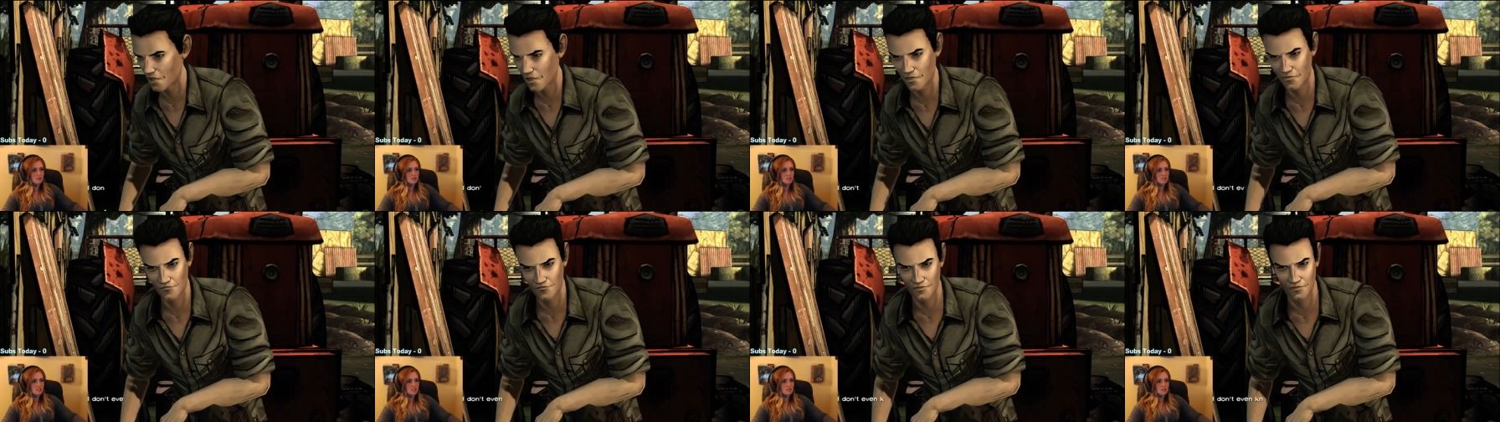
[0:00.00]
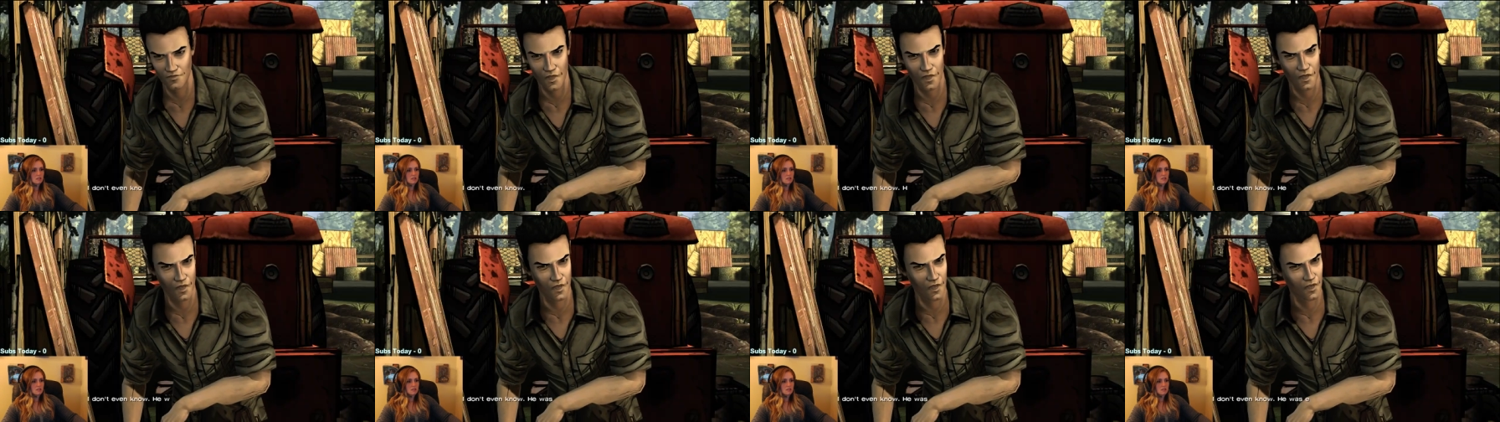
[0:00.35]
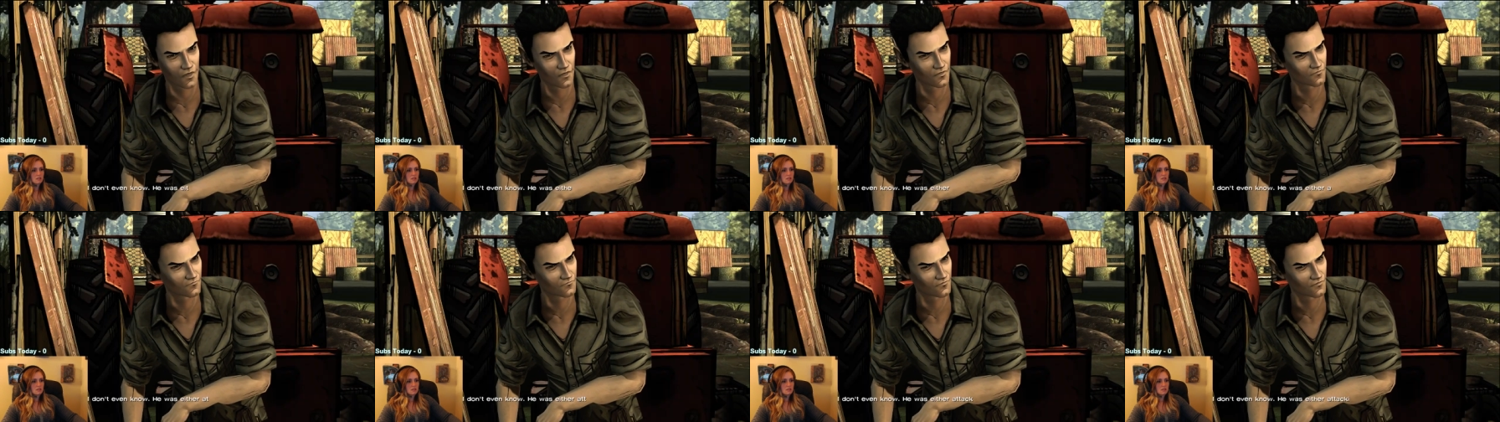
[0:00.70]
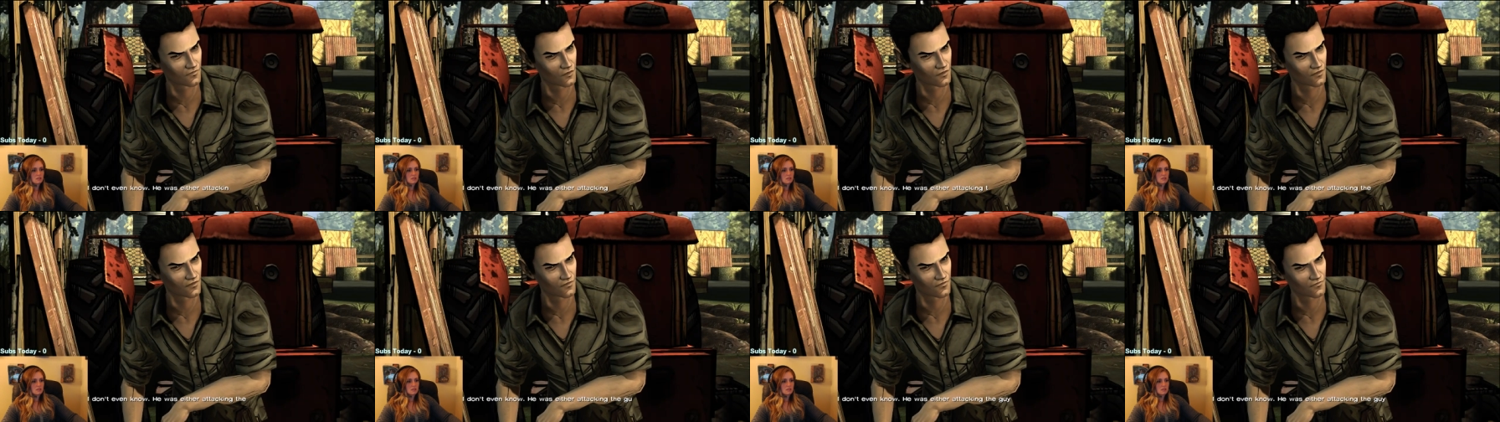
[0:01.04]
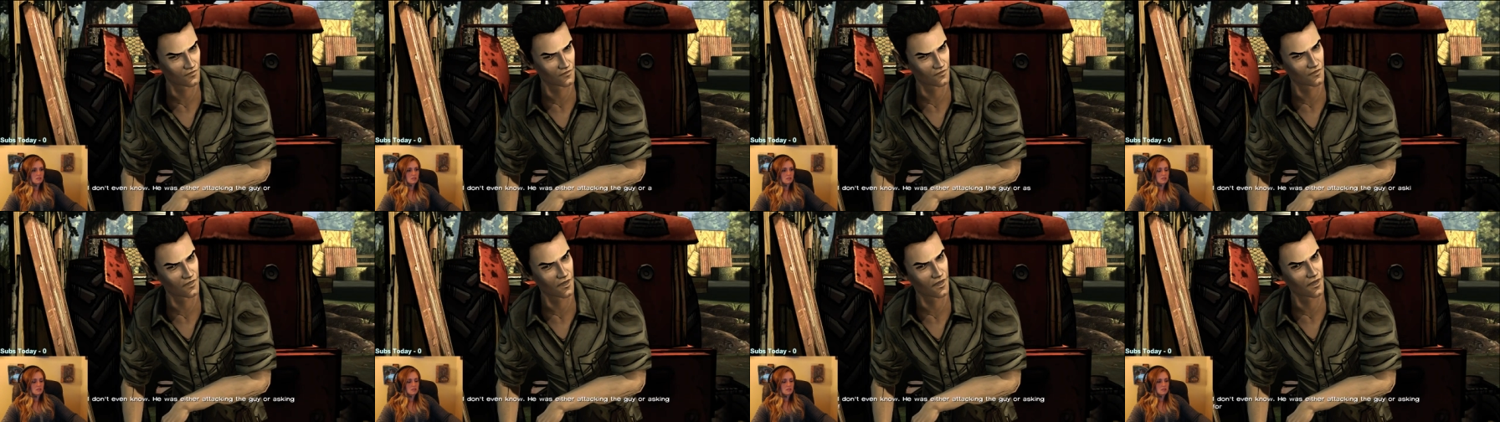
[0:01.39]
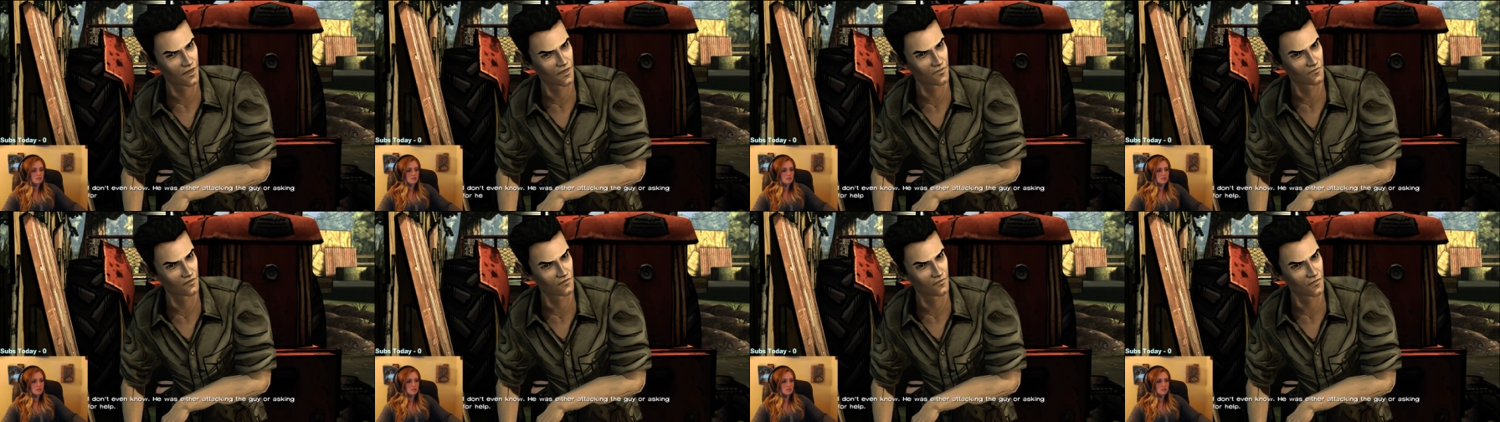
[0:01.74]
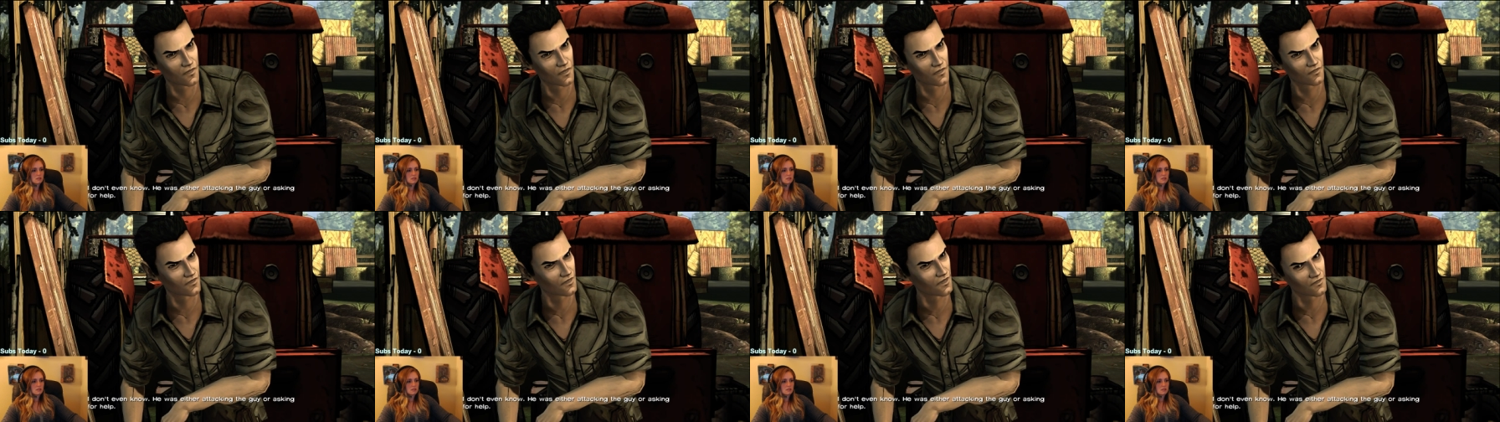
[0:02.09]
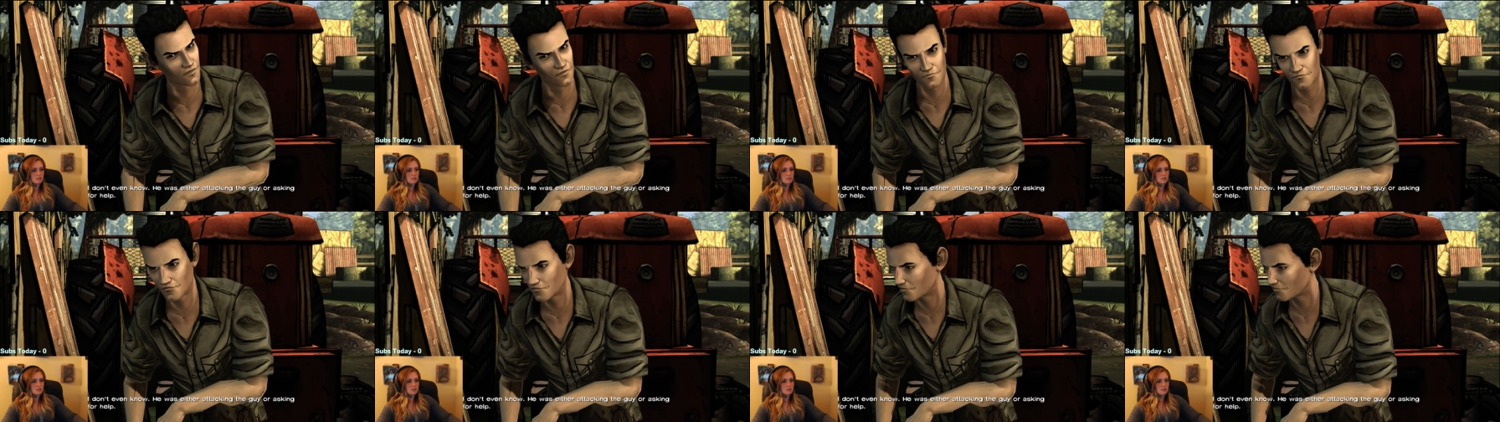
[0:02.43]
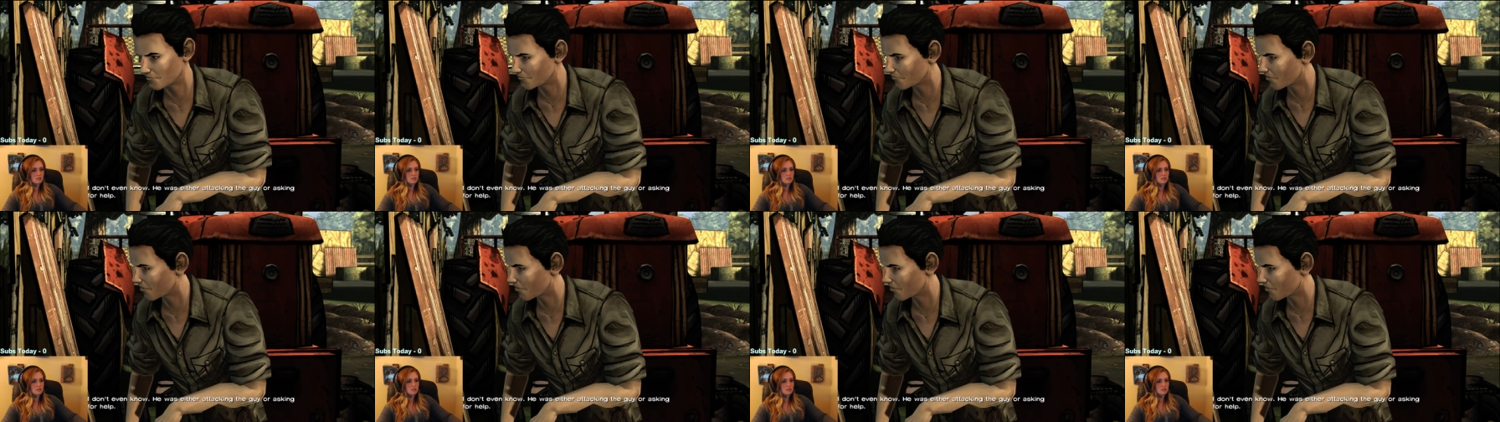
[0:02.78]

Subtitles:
I don't even know. He was either attacking the guy or asking for